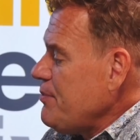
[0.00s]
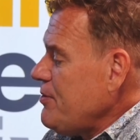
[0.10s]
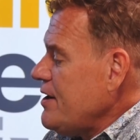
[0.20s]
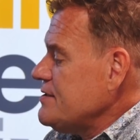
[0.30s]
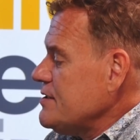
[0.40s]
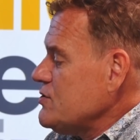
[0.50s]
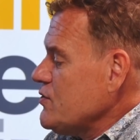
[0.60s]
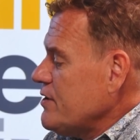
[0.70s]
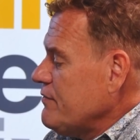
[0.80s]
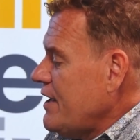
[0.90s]
price has
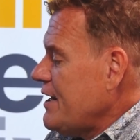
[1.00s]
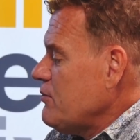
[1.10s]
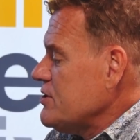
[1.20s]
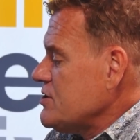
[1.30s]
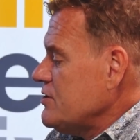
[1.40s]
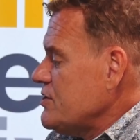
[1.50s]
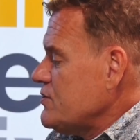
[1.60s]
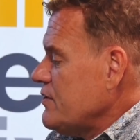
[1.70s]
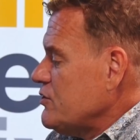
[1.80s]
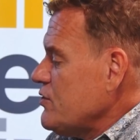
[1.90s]
sort of languished and just
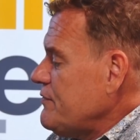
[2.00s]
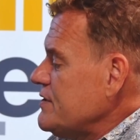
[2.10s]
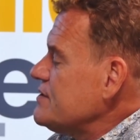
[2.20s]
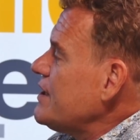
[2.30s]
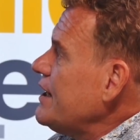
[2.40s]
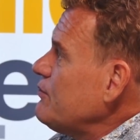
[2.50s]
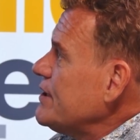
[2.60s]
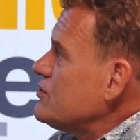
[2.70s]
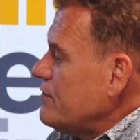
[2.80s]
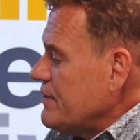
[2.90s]
sort of drifted
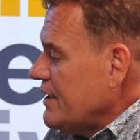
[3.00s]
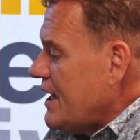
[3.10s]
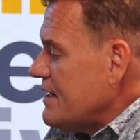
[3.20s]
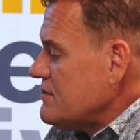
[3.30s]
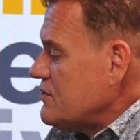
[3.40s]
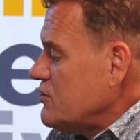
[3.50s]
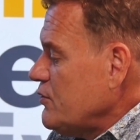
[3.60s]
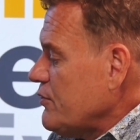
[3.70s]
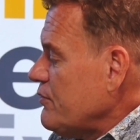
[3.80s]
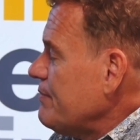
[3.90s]
sideways over the last two
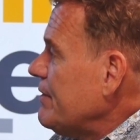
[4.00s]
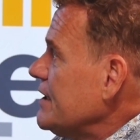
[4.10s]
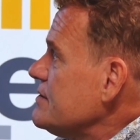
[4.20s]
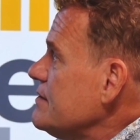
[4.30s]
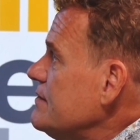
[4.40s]
or three months?